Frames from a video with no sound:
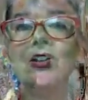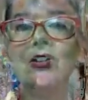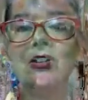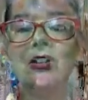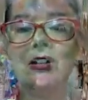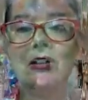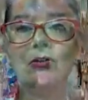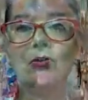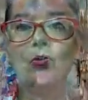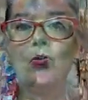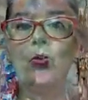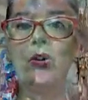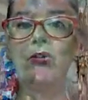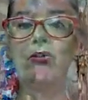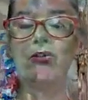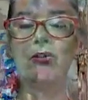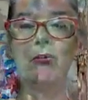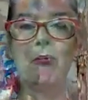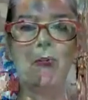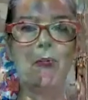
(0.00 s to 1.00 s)
union with
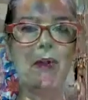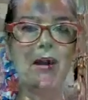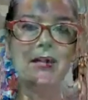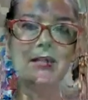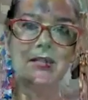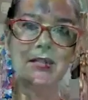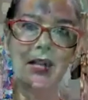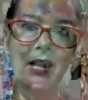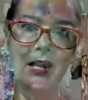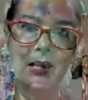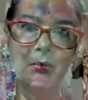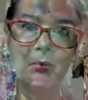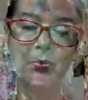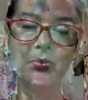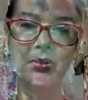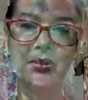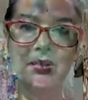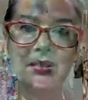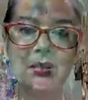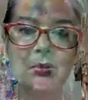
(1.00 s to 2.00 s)
the masculine
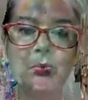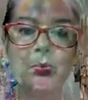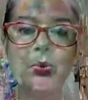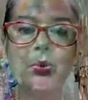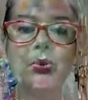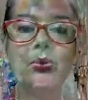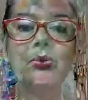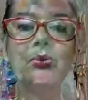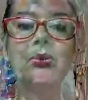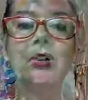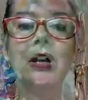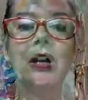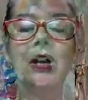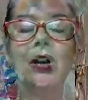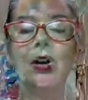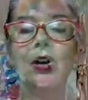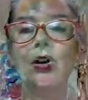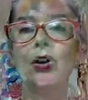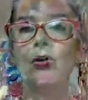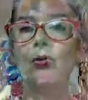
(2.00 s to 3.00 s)
principle,
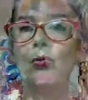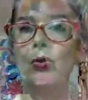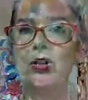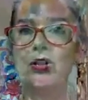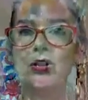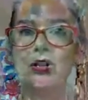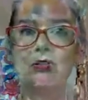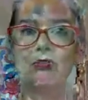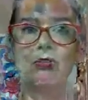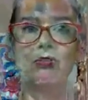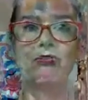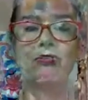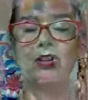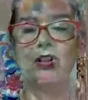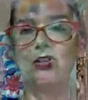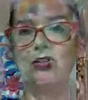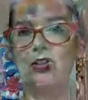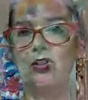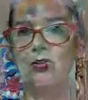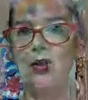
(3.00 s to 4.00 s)
which is
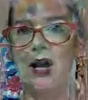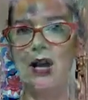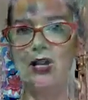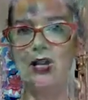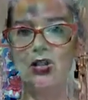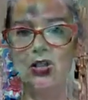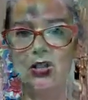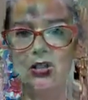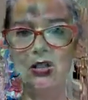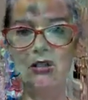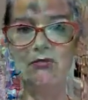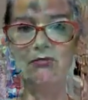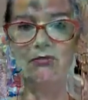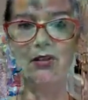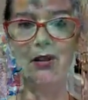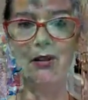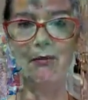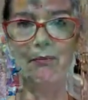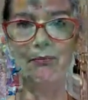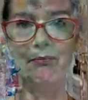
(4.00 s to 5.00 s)
referred to as
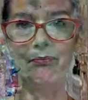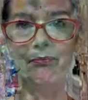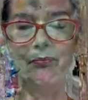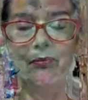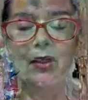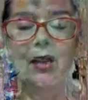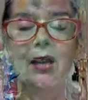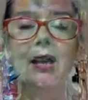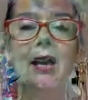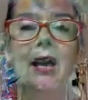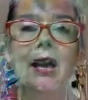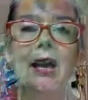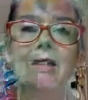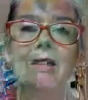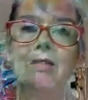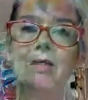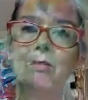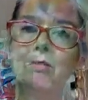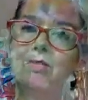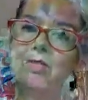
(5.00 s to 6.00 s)
Shiva.
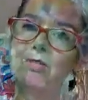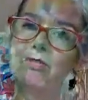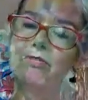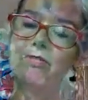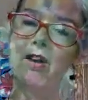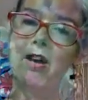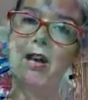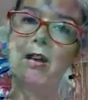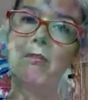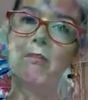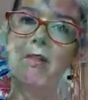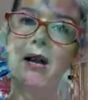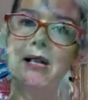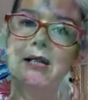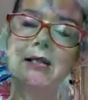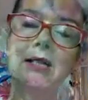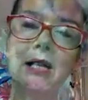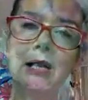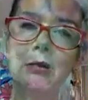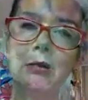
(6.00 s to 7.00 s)
And the divine
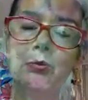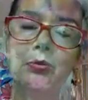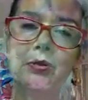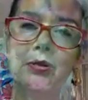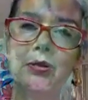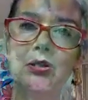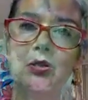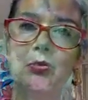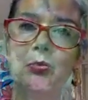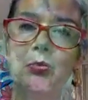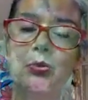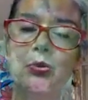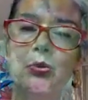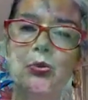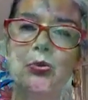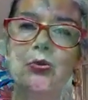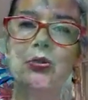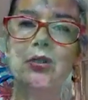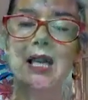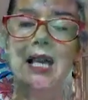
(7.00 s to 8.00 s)
masculine
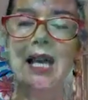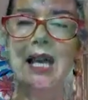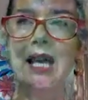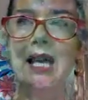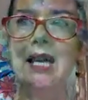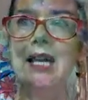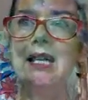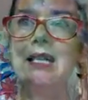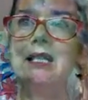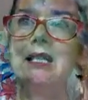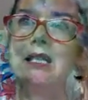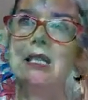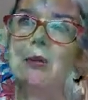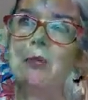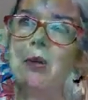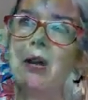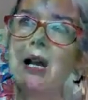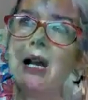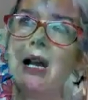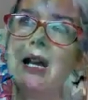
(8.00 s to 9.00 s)
principle is
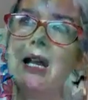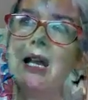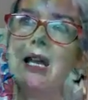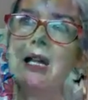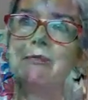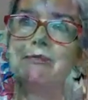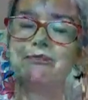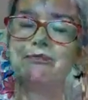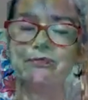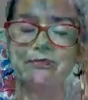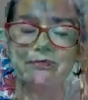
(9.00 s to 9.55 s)
typically